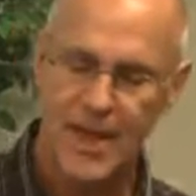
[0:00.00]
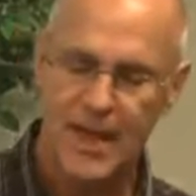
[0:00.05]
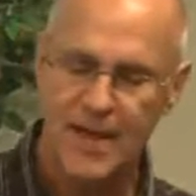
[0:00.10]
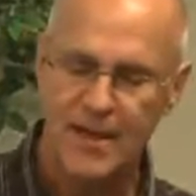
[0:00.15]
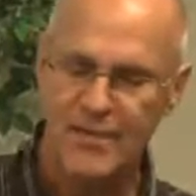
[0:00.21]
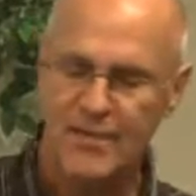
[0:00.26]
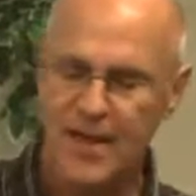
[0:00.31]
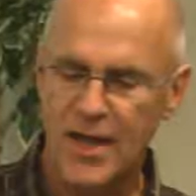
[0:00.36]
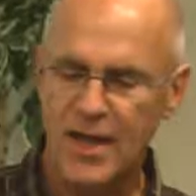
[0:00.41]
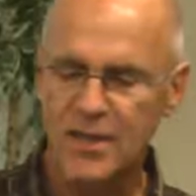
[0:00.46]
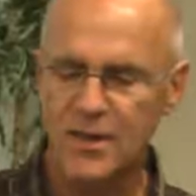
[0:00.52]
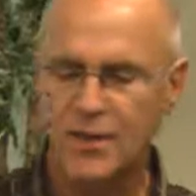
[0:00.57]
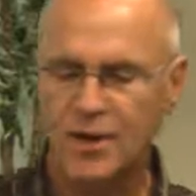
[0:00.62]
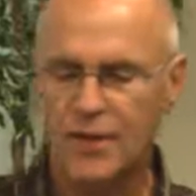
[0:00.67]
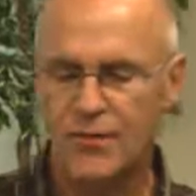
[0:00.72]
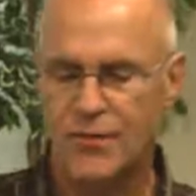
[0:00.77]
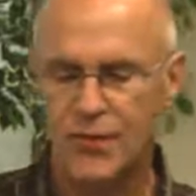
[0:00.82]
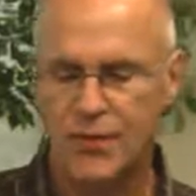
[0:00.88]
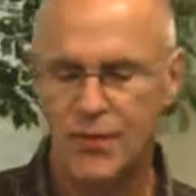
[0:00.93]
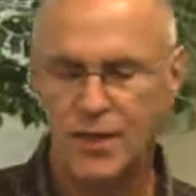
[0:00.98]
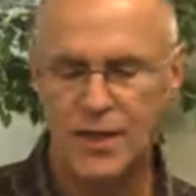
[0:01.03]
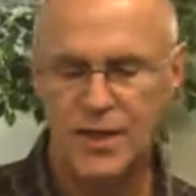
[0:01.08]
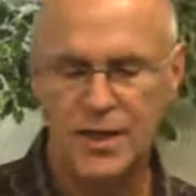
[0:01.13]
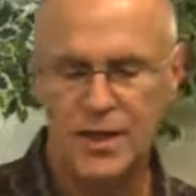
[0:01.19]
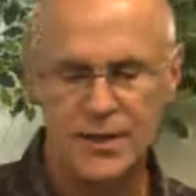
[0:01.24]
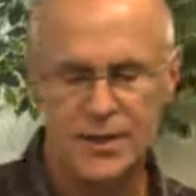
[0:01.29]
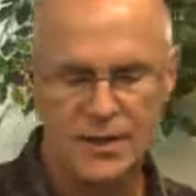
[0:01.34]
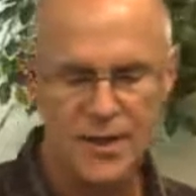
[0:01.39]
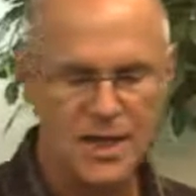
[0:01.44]
And then
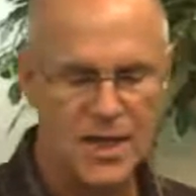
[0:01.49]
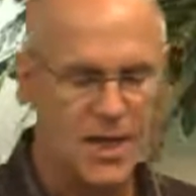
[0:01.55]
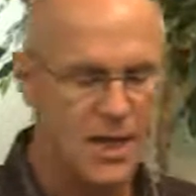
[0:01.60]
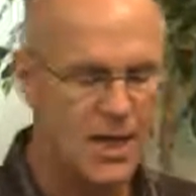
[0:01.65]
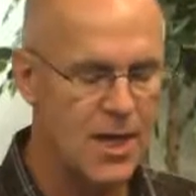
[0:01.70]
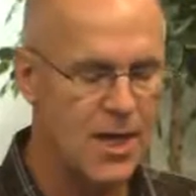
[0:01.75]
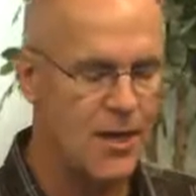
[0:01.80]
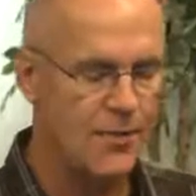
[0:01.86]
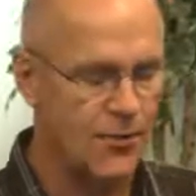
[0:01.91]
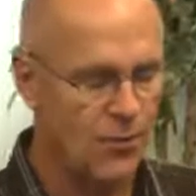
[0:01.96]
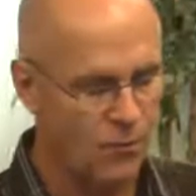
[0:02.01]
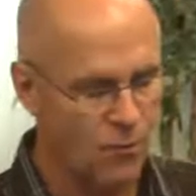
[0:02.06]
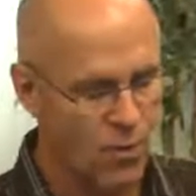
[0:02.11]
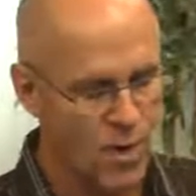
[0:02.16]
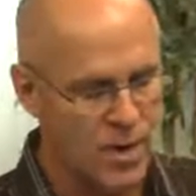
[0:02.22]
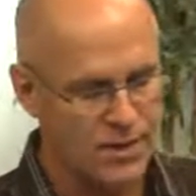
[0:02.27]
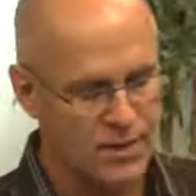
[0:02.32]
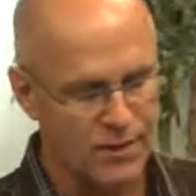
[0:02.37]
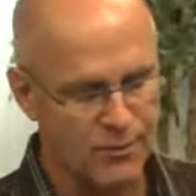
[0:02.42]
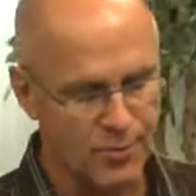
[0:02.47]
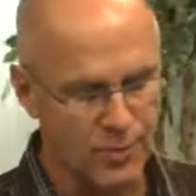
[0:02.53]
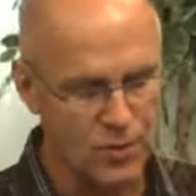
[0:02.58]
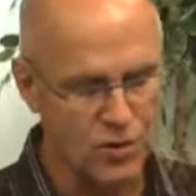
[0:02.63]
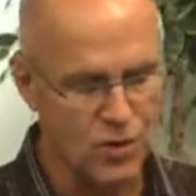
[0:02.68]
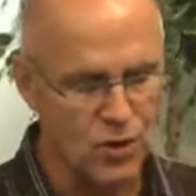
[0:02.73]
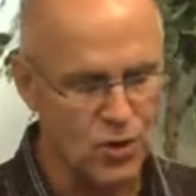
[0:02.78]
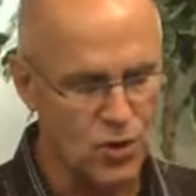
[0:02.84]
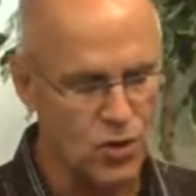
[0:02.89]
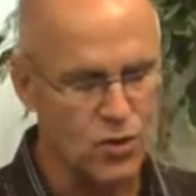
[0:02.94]
there was the
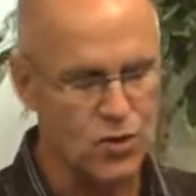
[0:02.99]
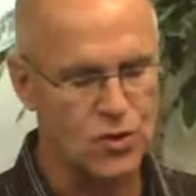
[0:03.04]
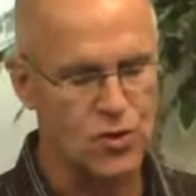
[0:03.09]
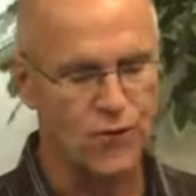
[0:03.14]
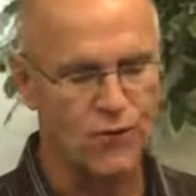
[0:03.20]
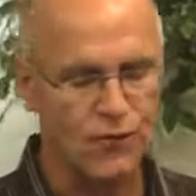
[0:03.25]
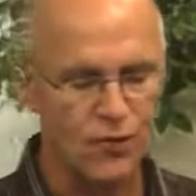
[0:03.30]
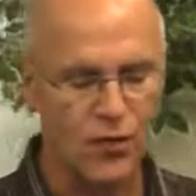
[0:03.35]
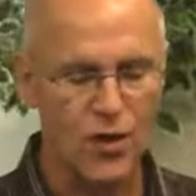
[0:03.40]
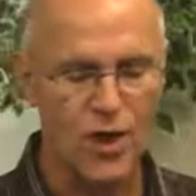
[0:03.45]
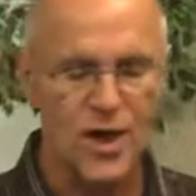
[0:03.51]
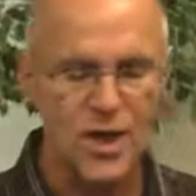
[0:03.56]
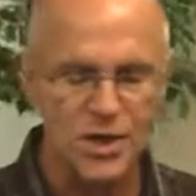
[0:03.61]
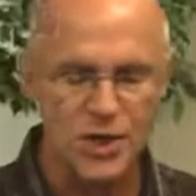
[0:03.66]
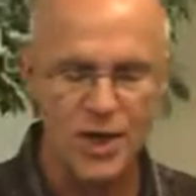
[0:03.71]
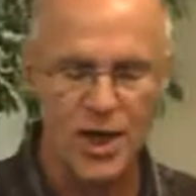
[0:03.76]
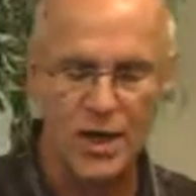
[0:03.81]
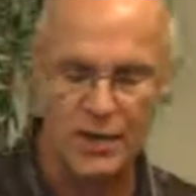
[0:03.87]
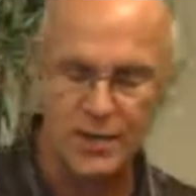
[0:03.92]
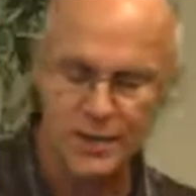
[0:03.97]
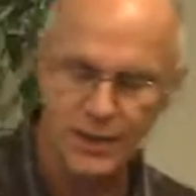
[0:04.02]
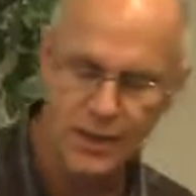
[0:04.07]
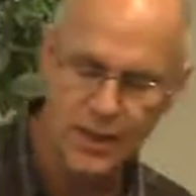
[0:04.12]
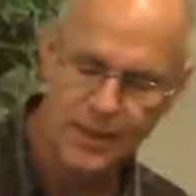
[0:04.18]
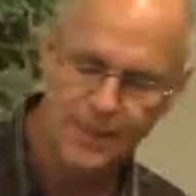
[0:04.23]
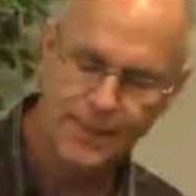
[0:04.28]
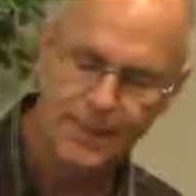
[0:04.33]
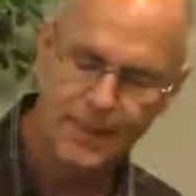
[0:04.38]
persecution of Trajan